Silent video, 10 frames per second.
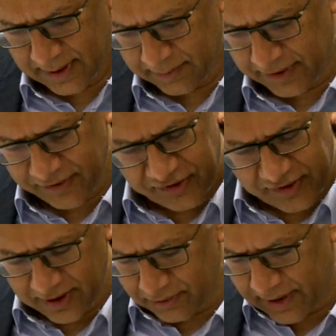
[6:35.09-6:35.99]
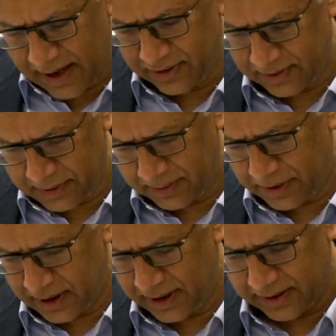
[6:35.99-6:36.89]
but they're still around in my
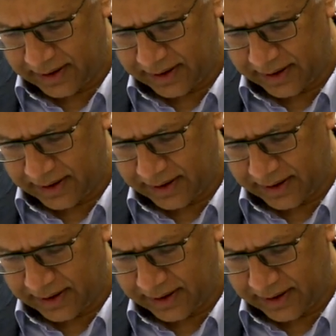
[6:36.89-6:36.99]
mind,